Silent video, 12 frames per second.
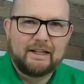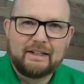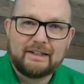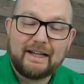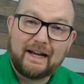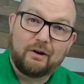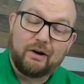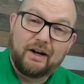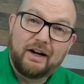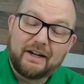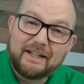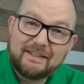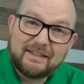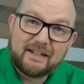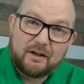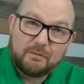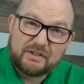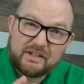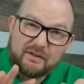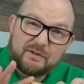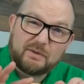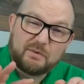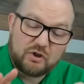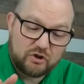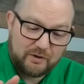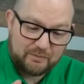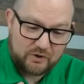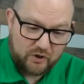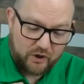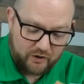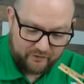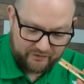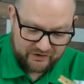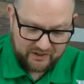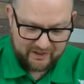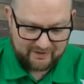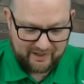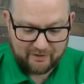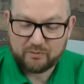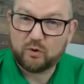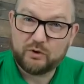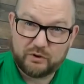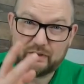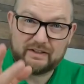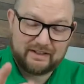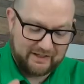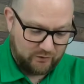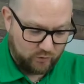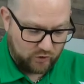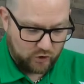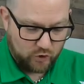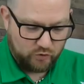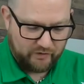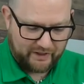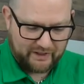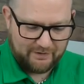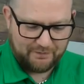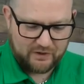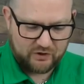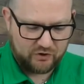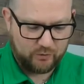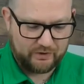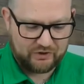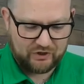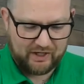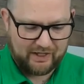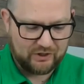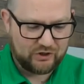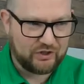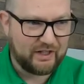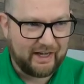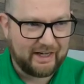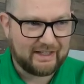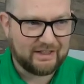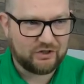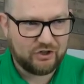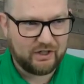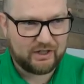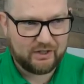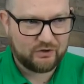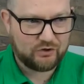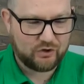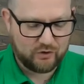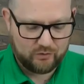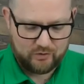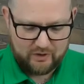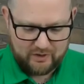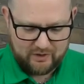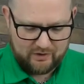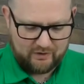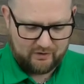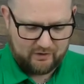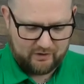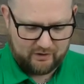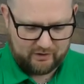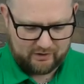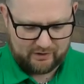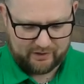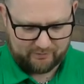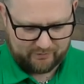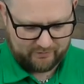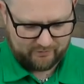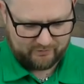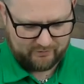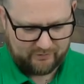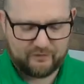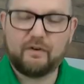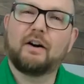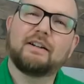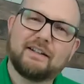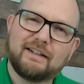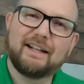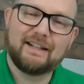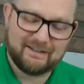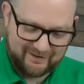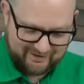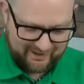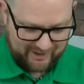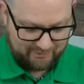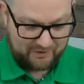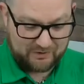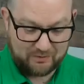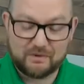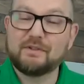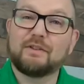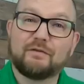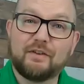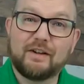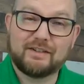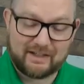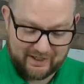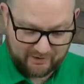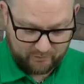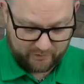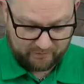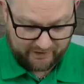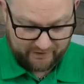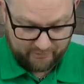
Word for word: Now, I need to cut myself some strips of sticky tape or you need to get your glue ready to attach the egg and the chick to the clip. Finding the end of the tape is always the first game we play